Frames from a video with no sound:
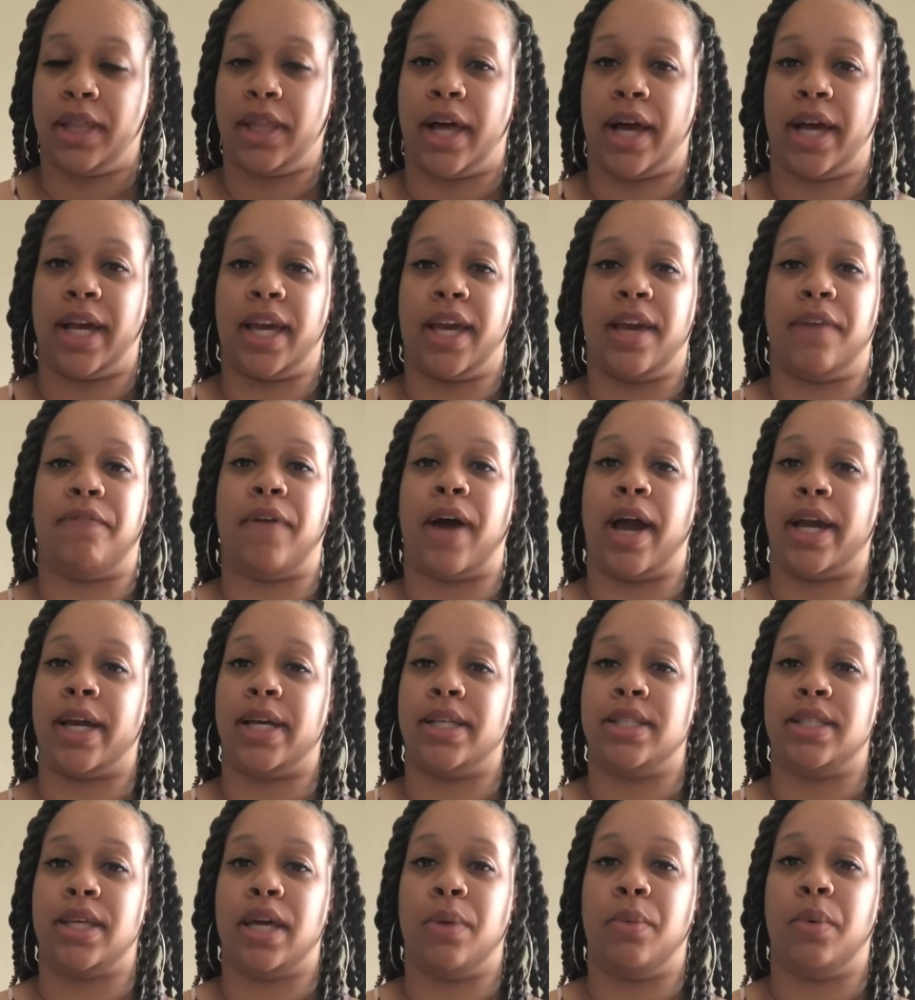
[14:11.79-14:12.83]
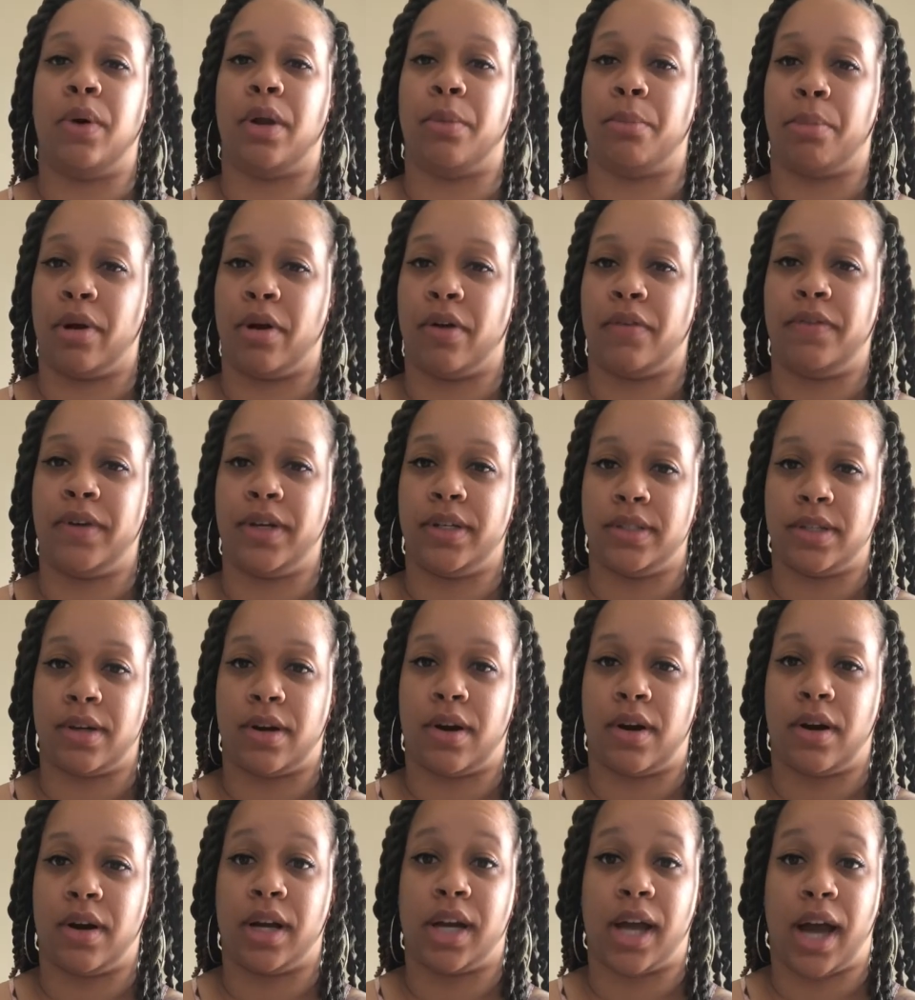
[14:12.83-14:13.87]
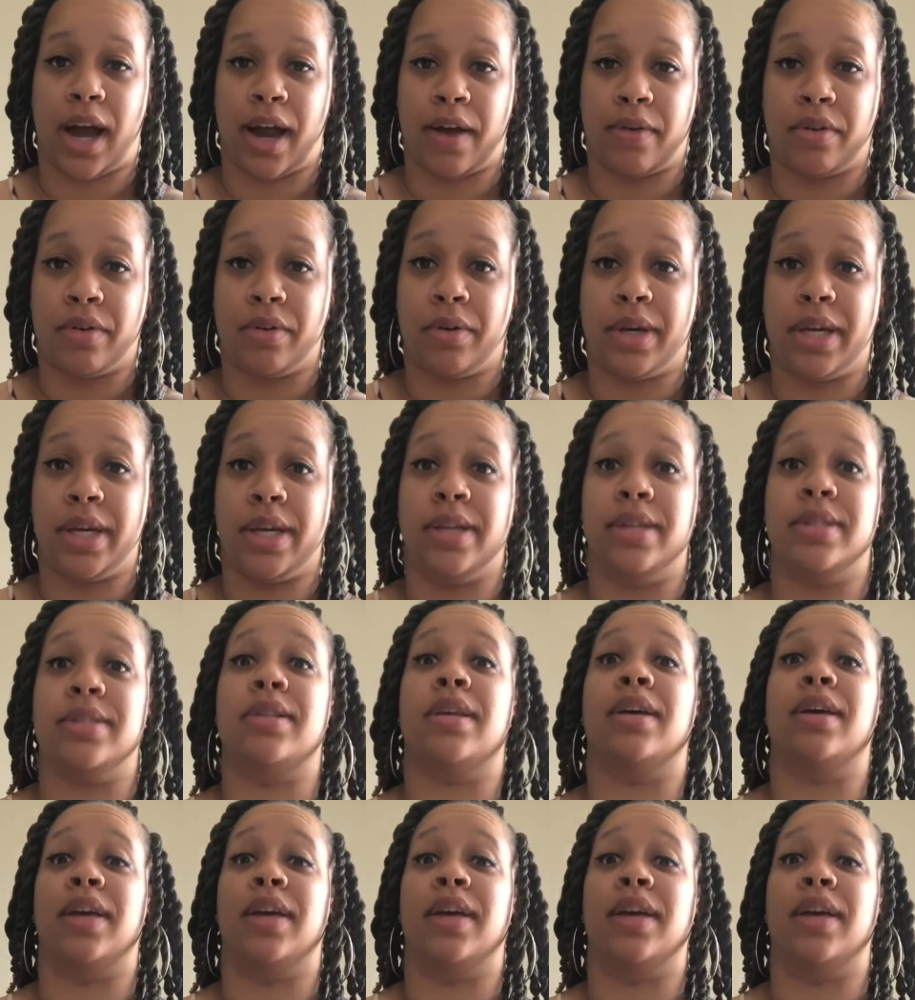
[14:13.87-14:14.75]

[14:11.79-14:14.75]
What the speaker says: Like, if I could say what a perfect dog Cairo is,